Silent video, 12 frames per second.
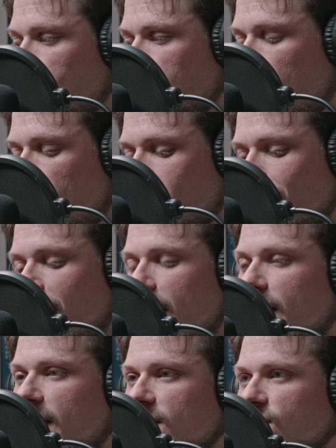We're talking
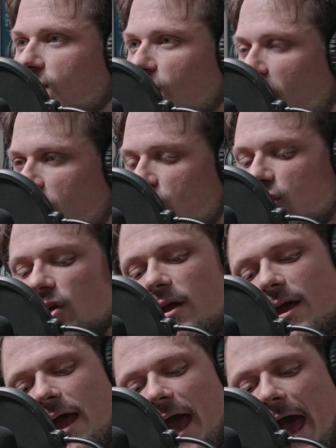like it's fresh,
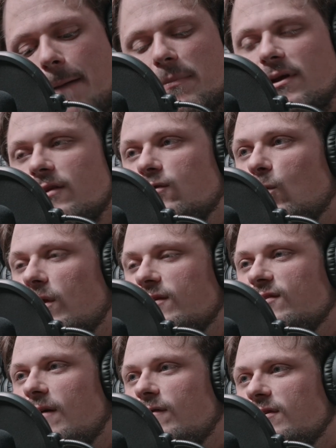happened in
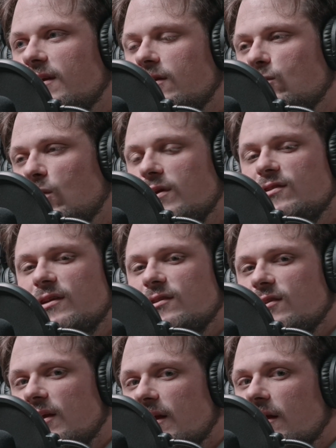2017,
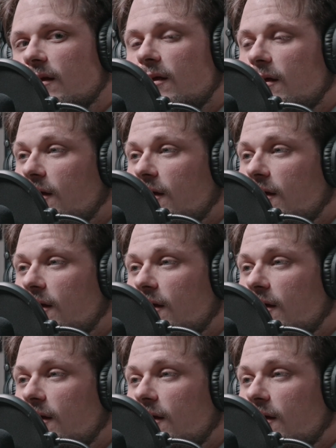2016.